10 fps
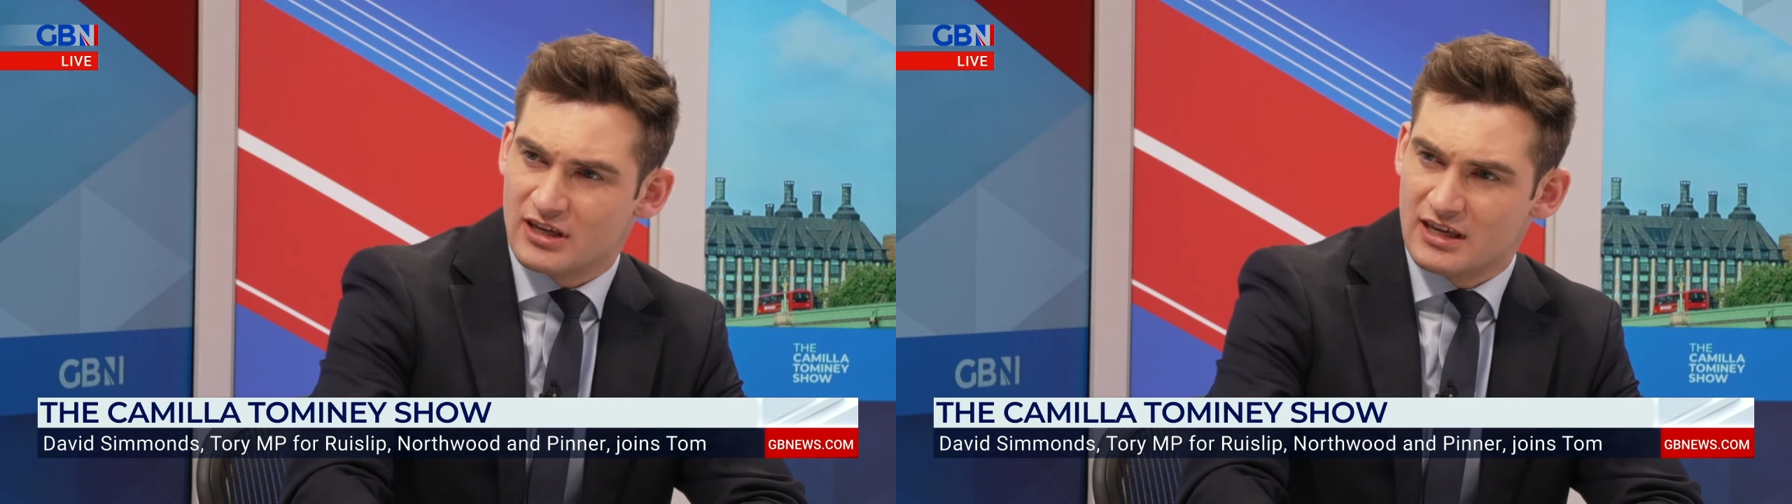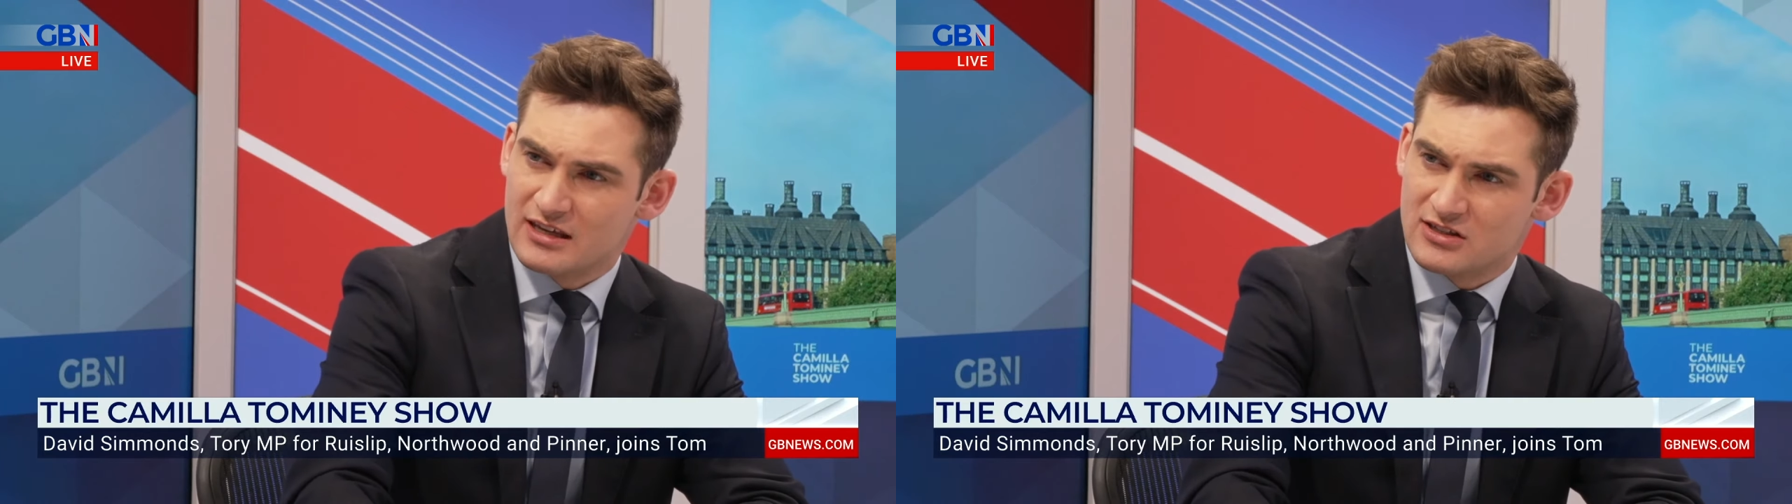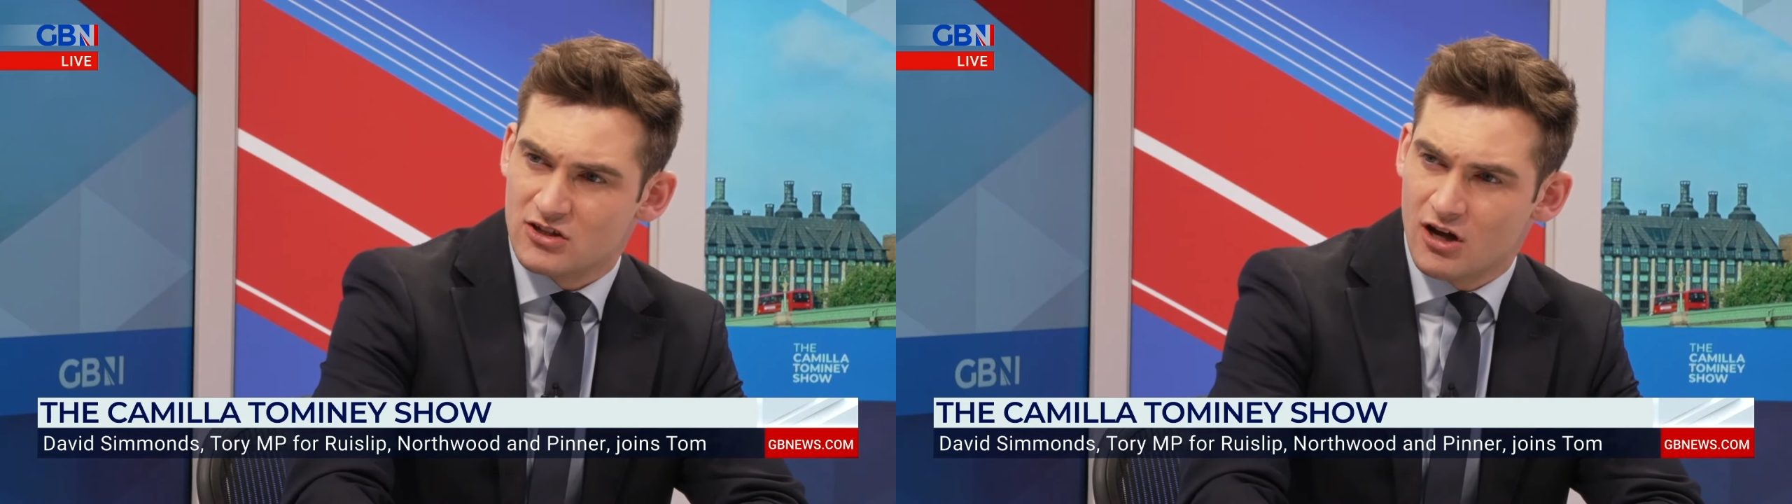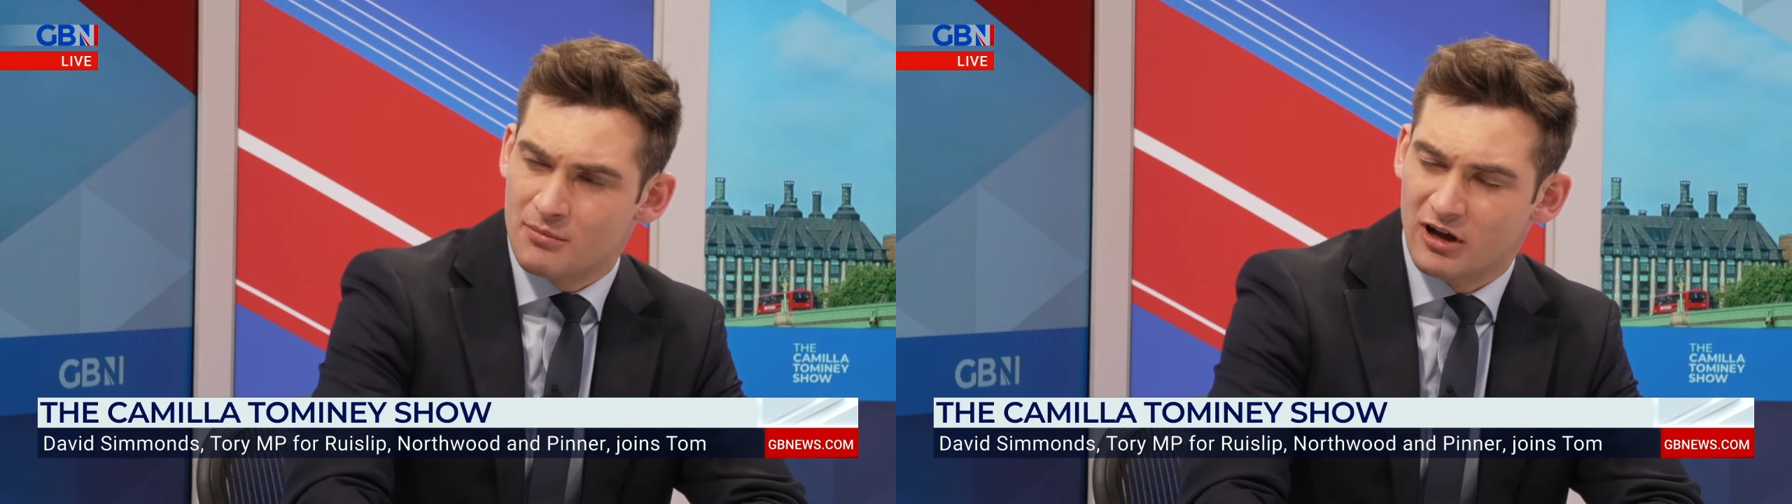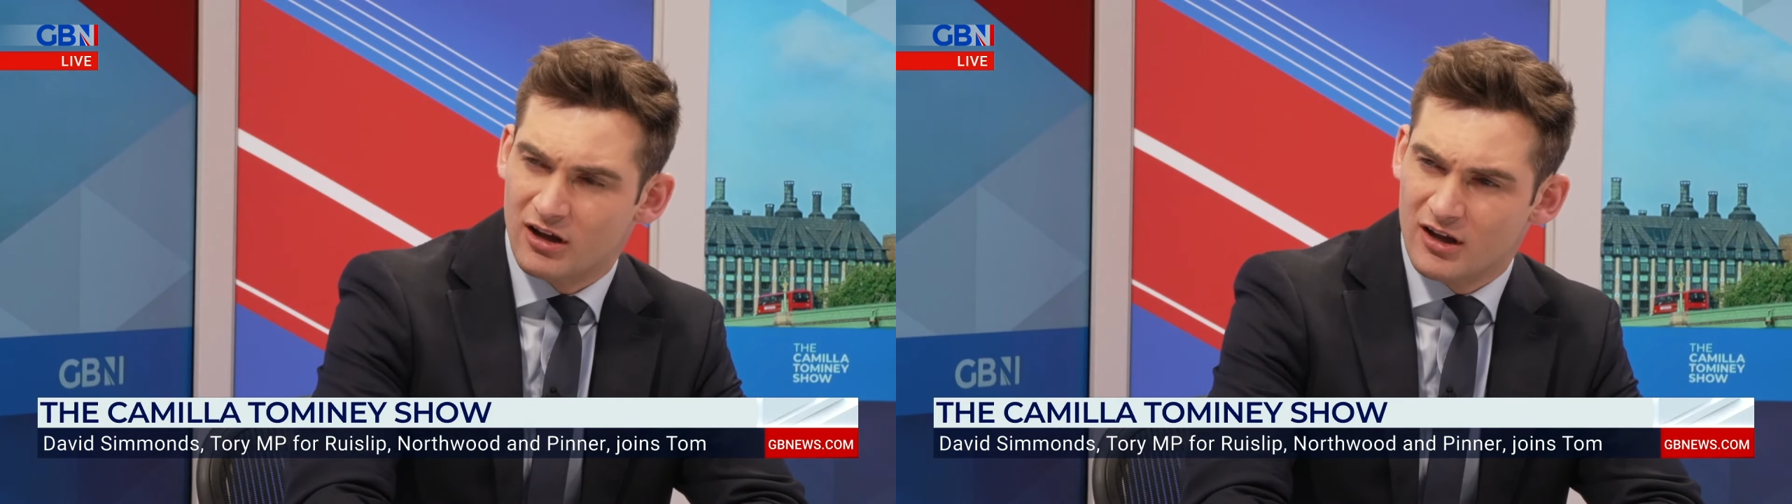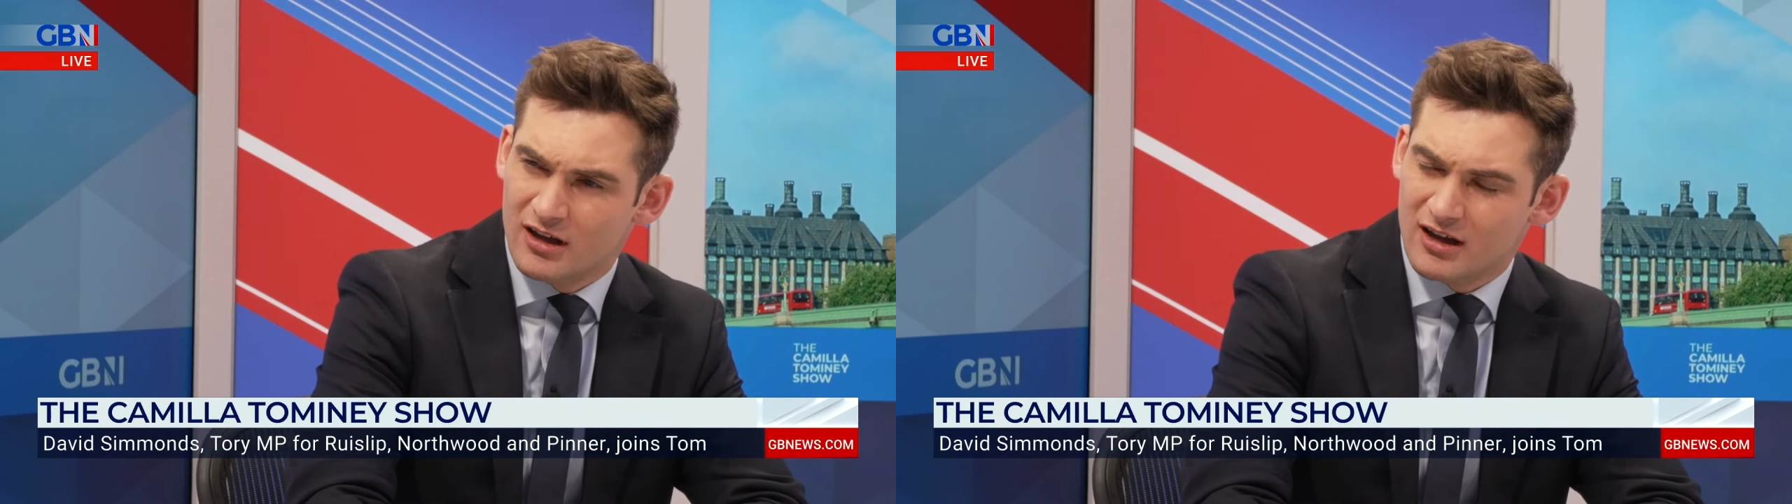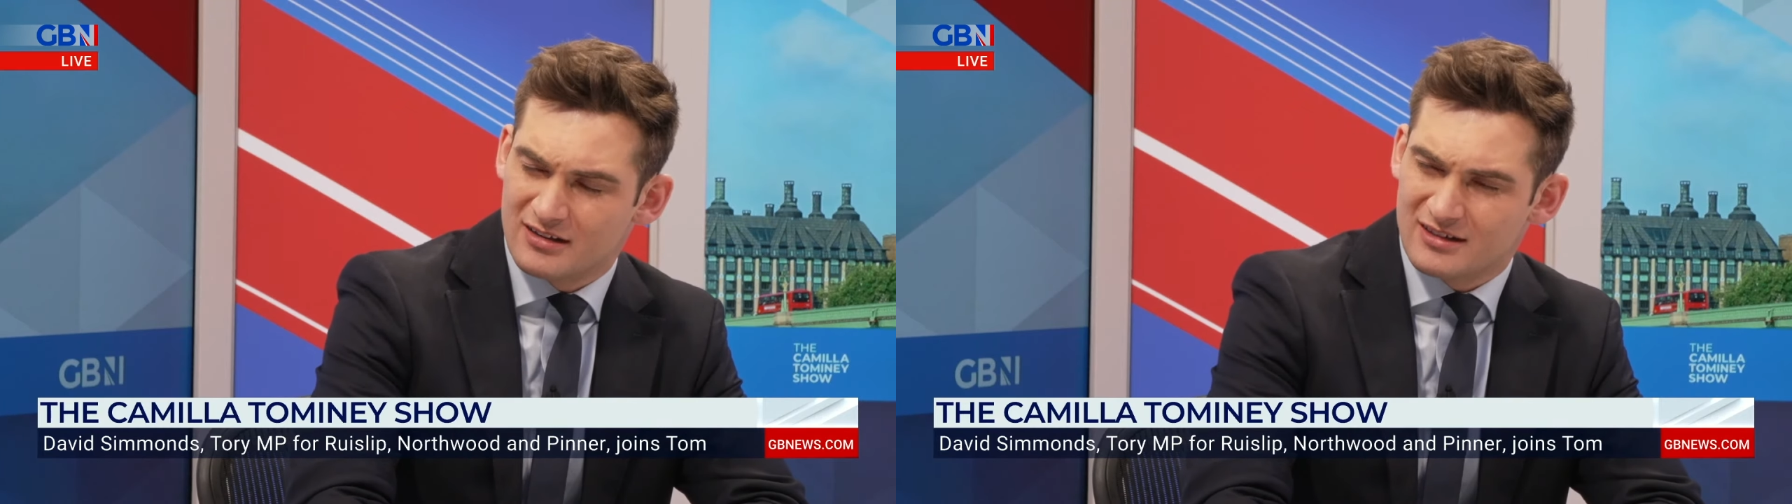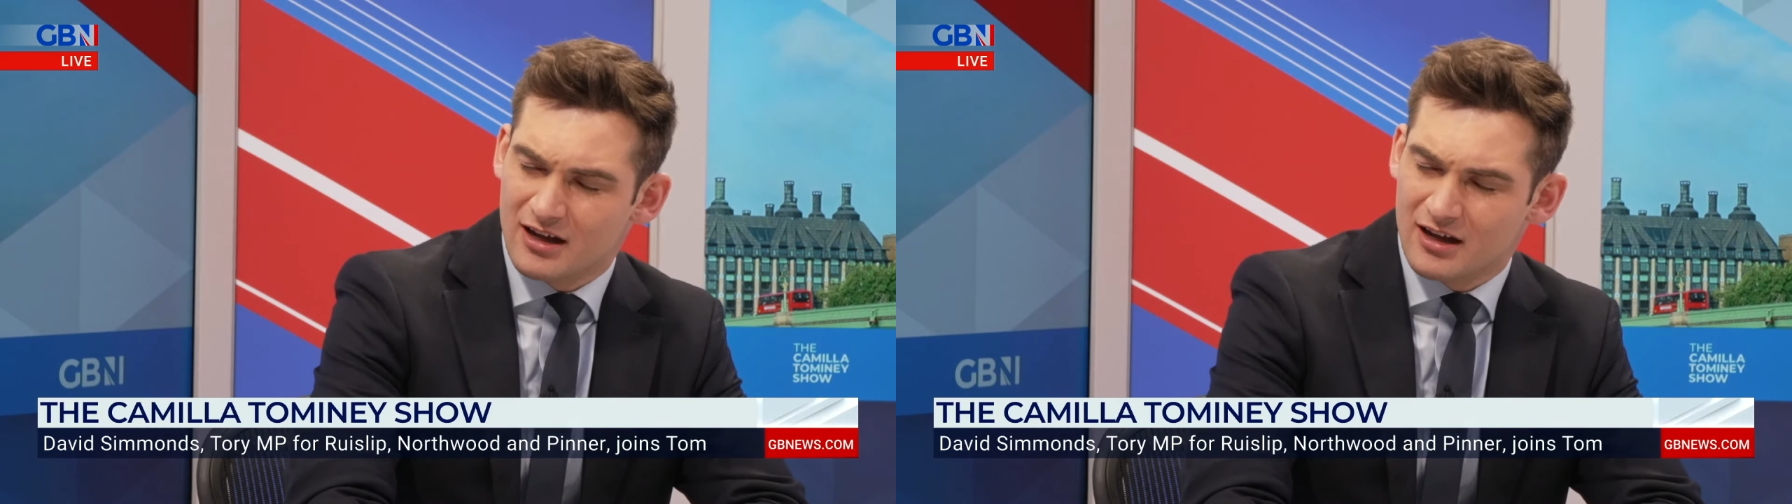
Sir Keir Starmer.